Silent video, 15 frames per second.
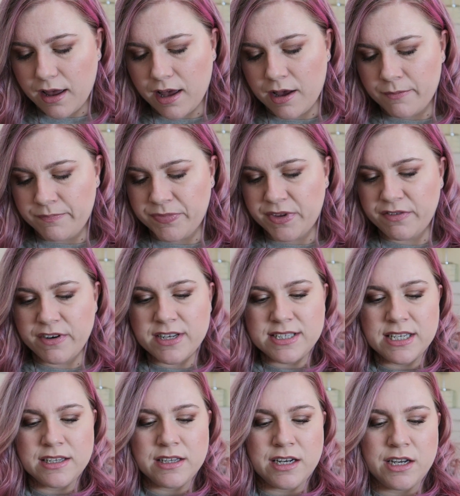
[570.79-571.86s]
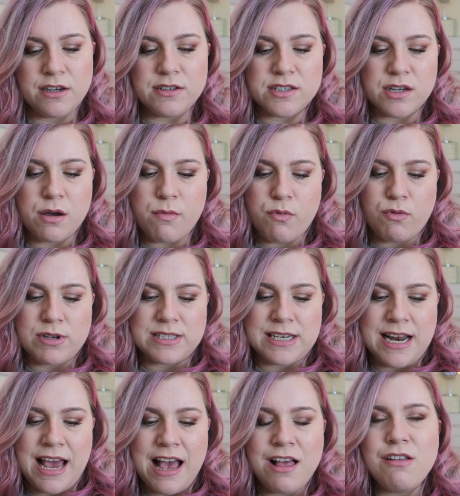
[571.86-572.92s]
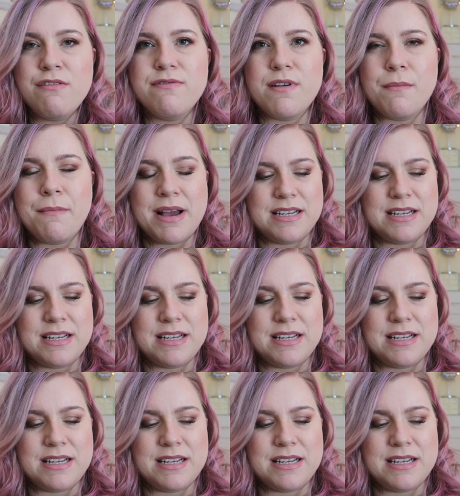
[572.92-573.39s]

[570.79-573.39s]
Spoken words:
The first thing that I used up was an e.l.f.